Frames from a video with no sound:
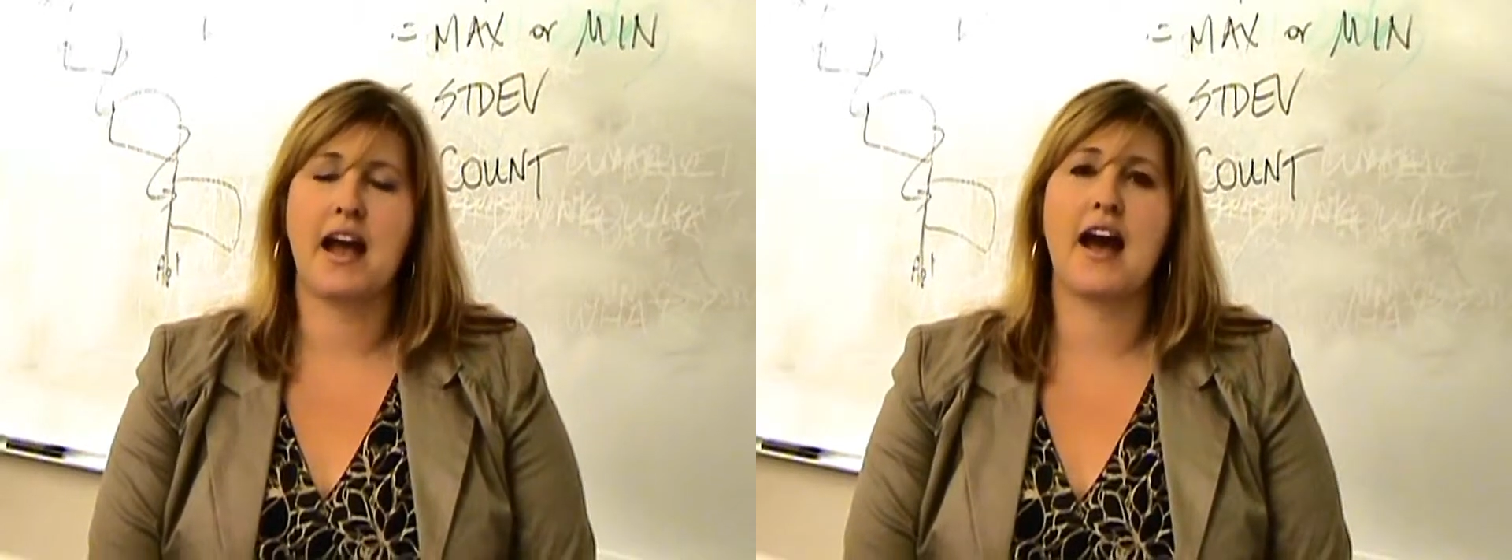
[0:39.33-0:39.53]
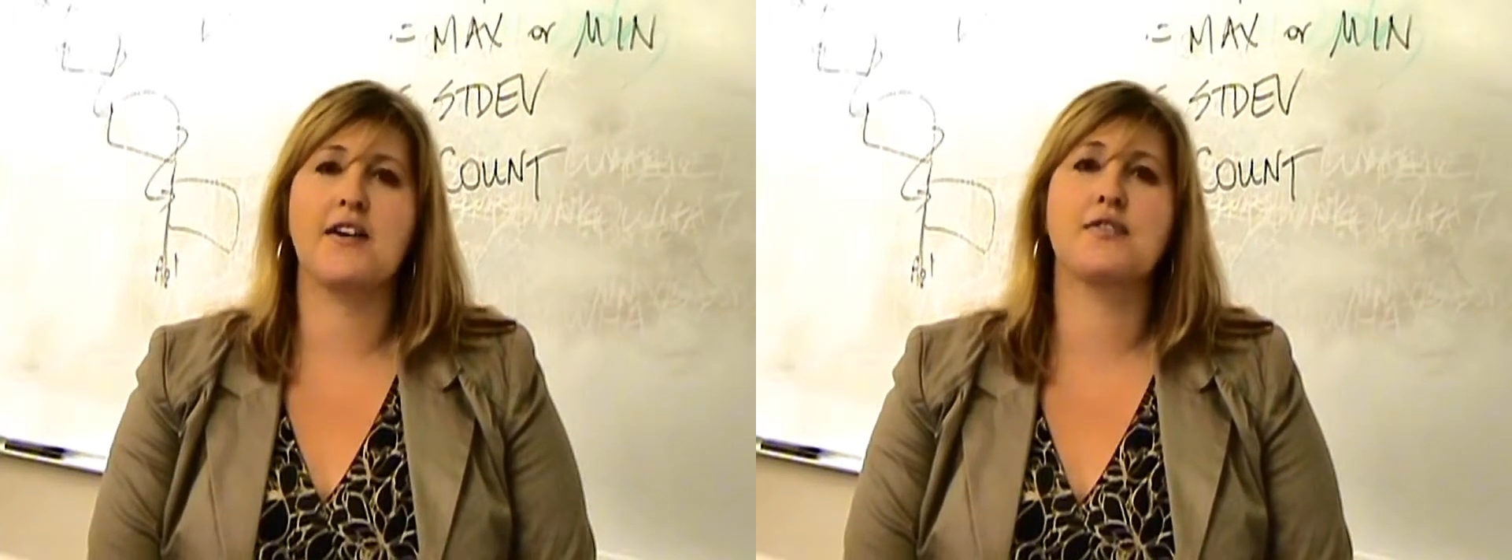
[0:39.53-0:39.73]

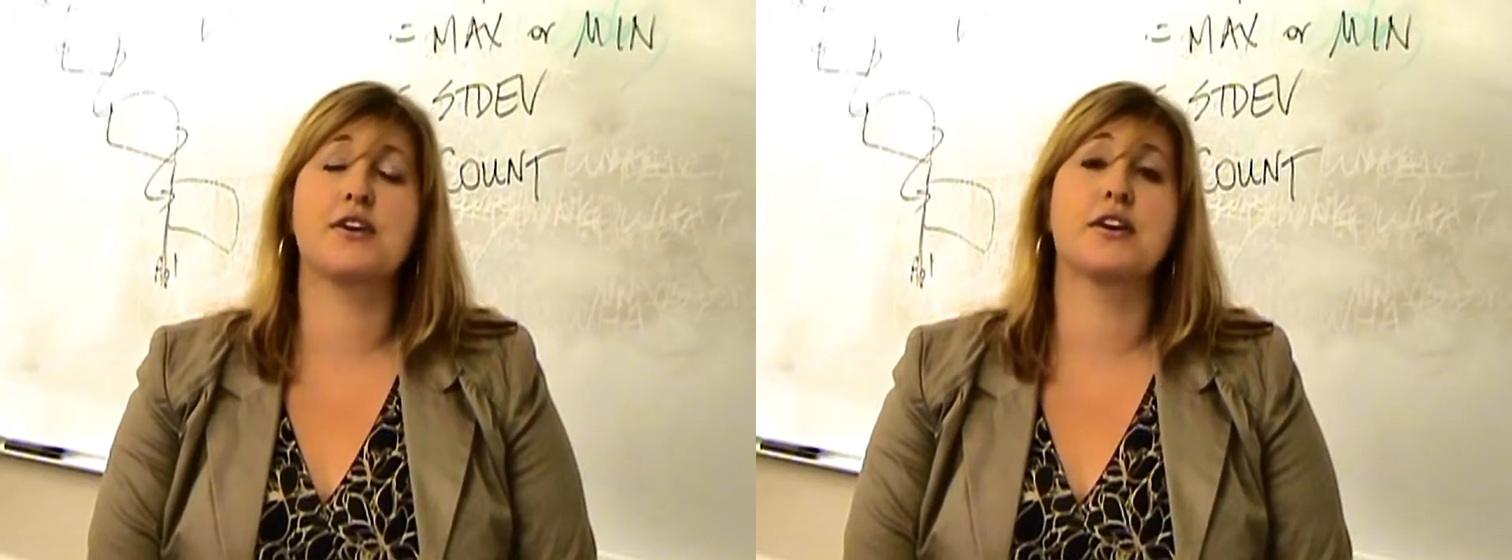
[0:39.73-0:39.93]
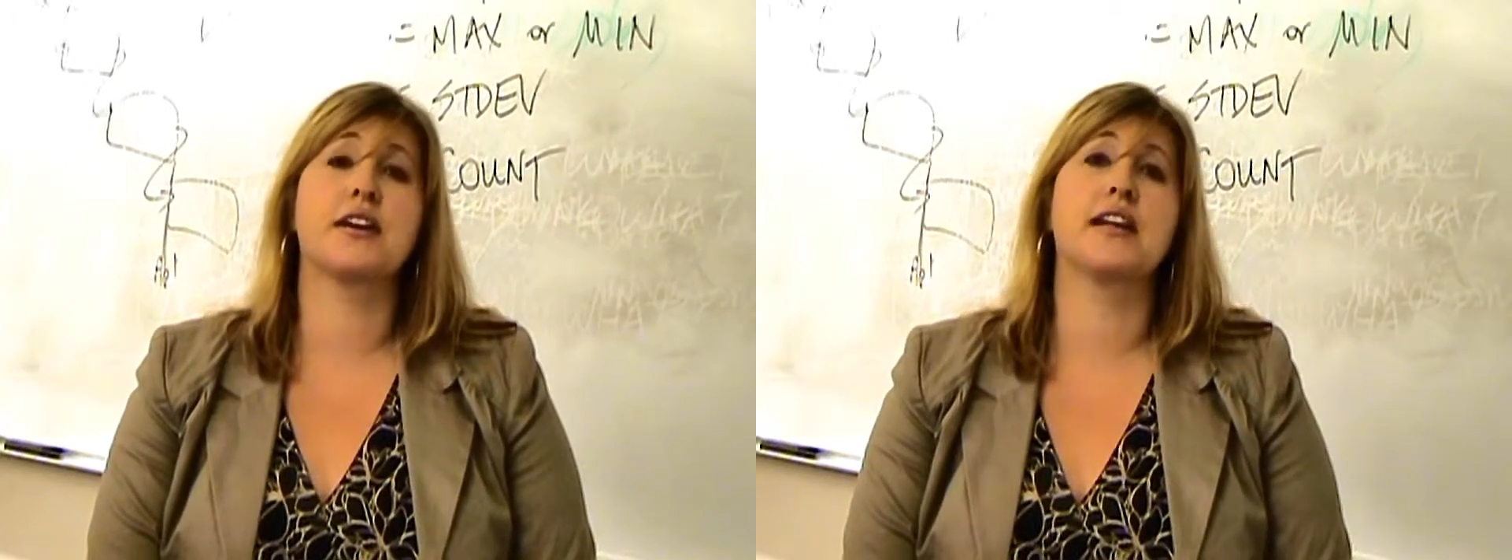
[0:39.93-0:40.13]

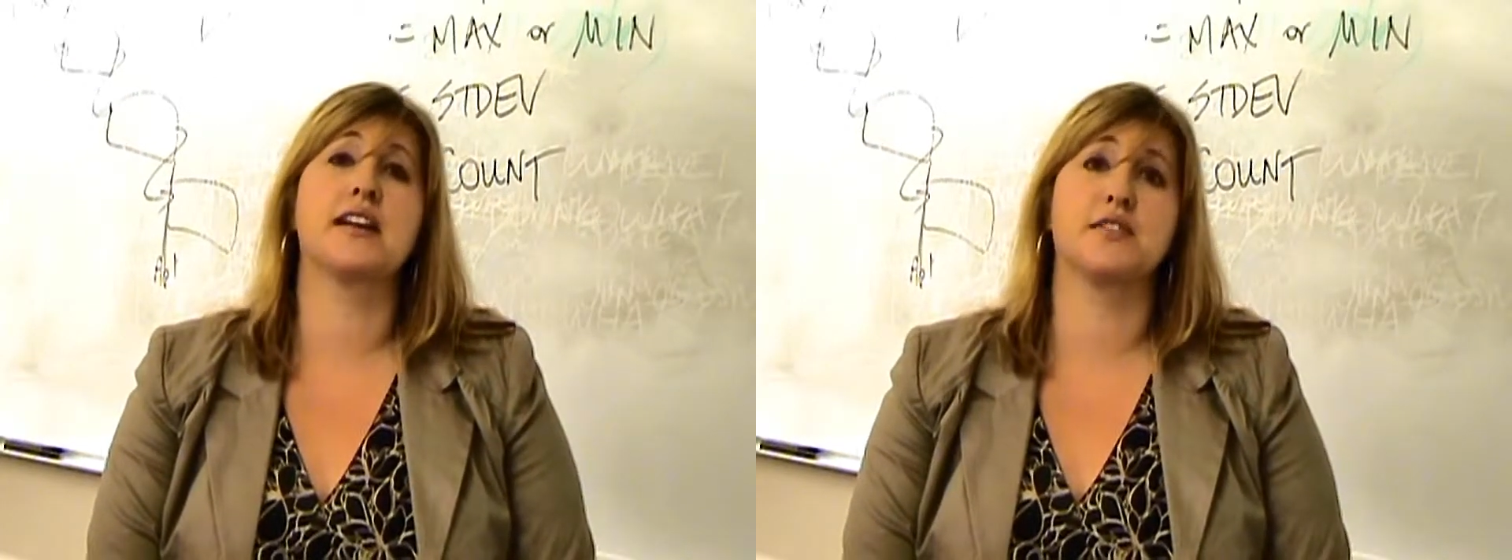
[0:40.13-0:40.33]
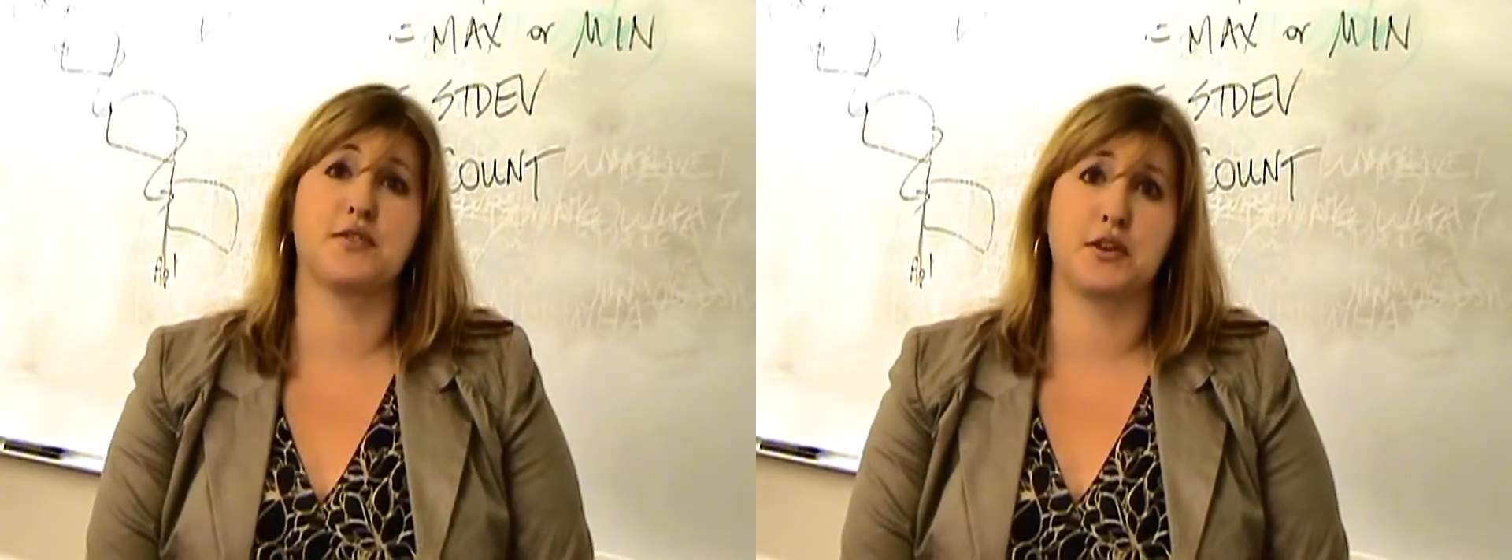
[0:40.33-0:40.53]
after an
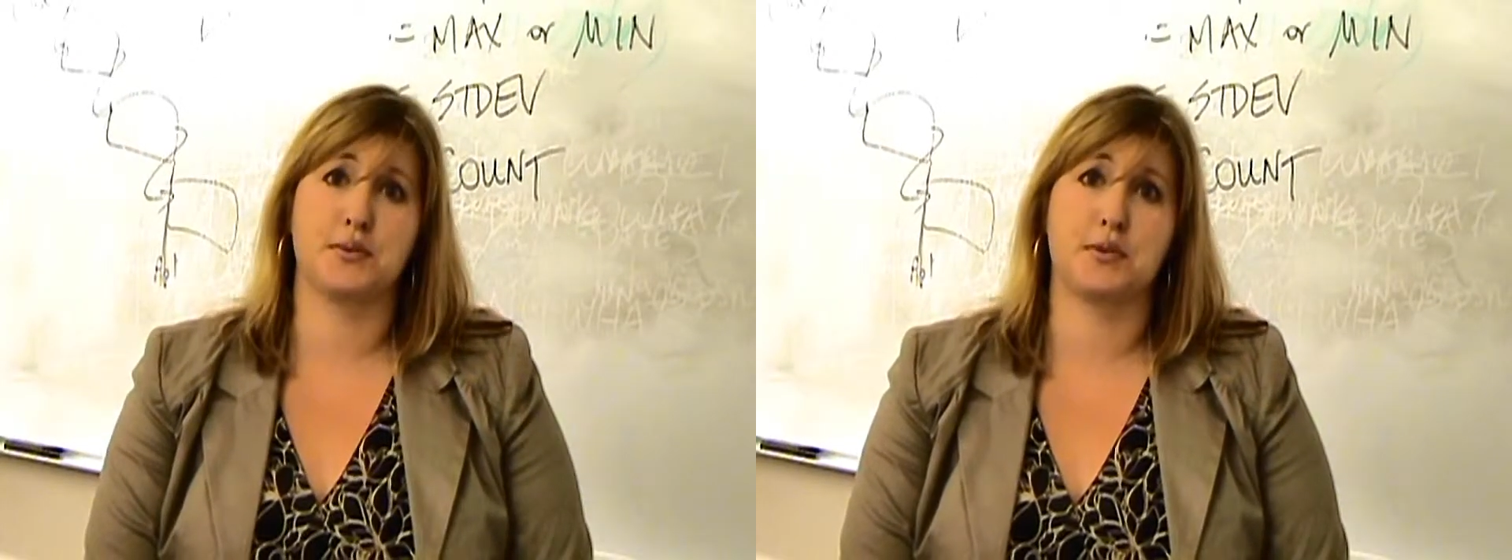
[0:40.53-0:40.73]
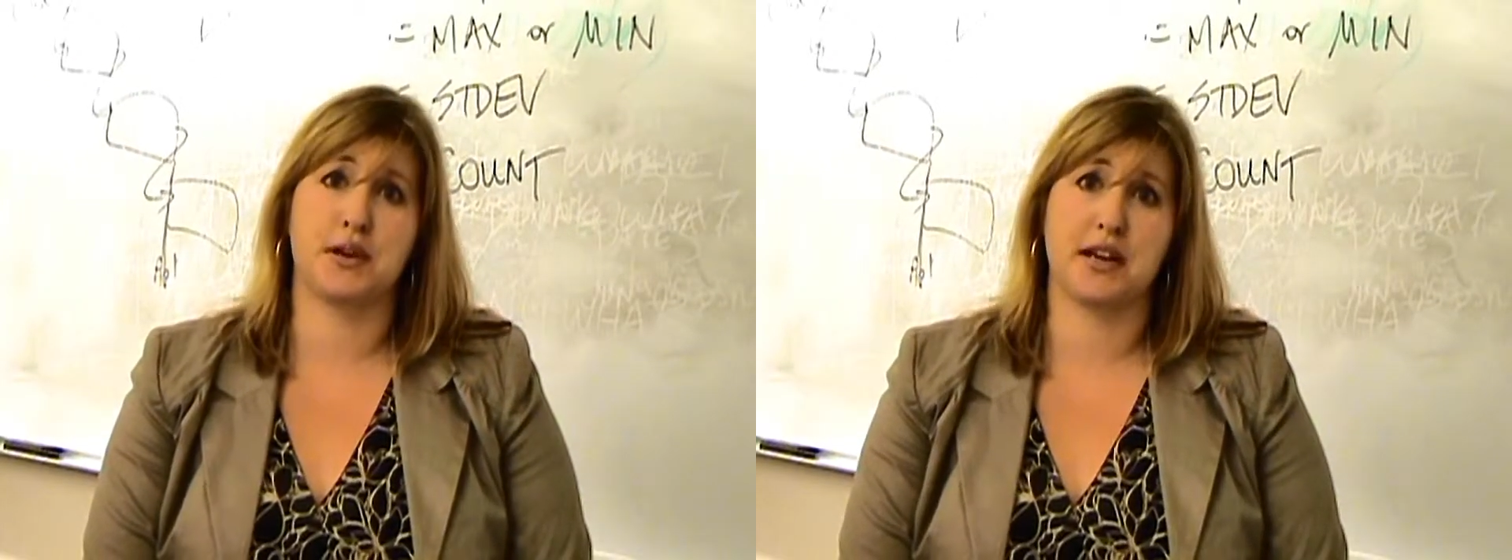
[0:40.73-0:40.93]

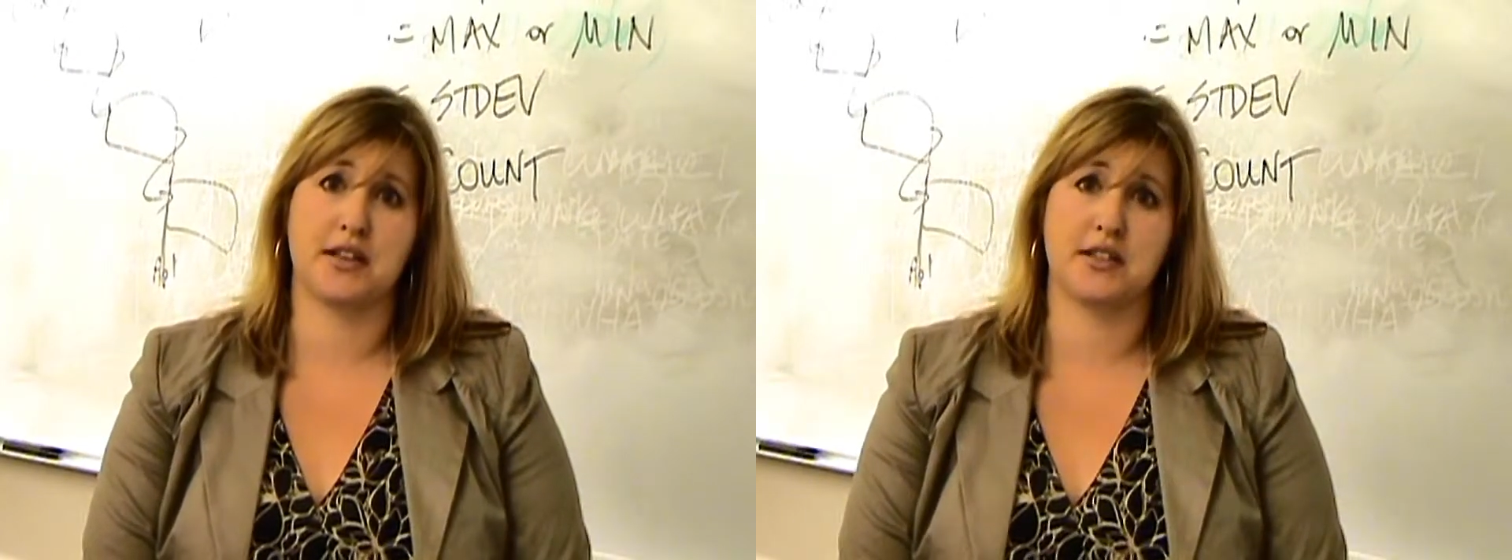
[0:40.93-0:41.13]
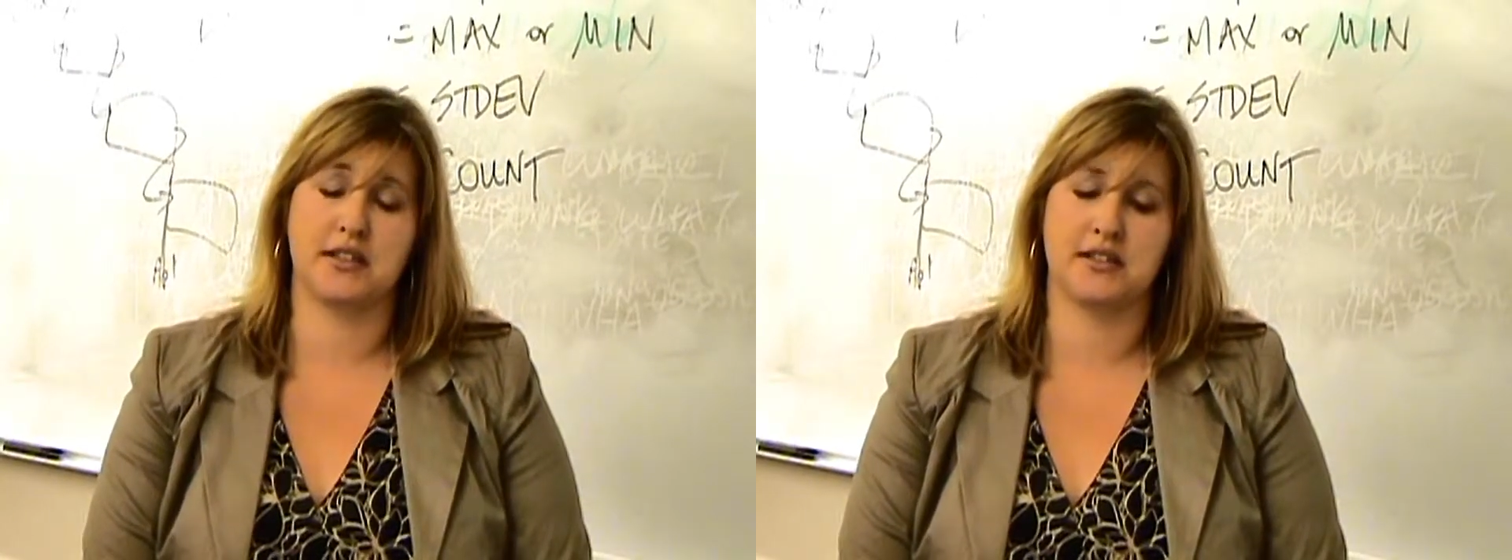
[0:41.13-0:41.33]
inadvertent
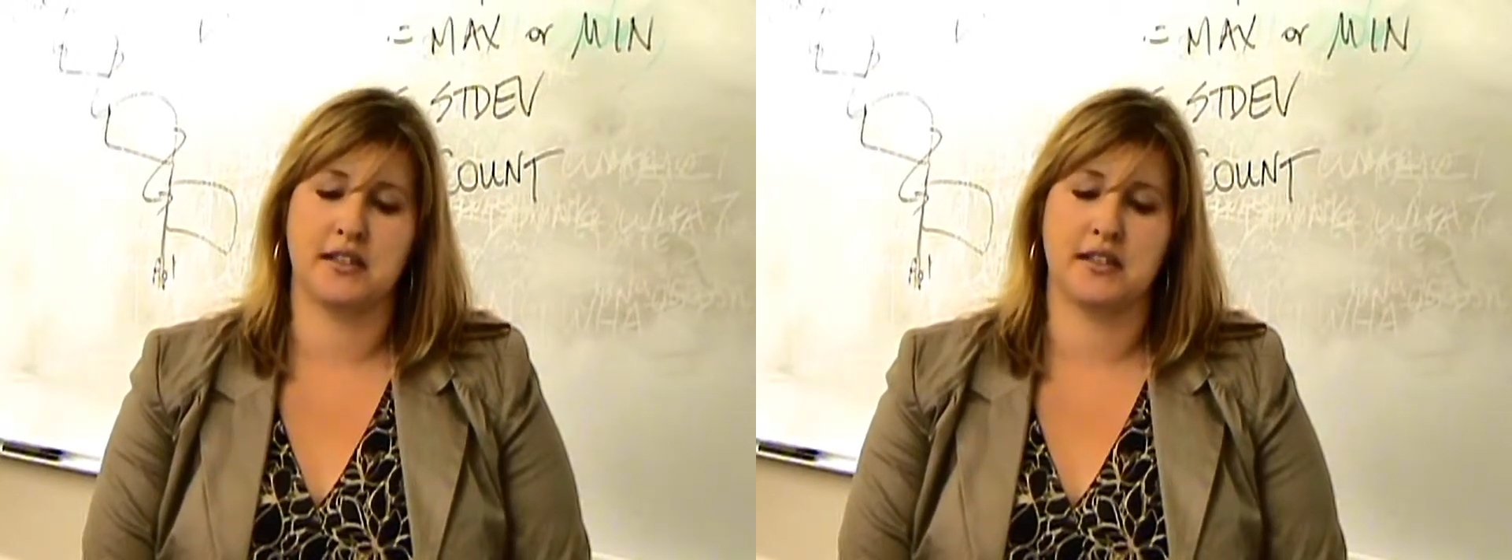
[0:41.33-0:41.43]
production.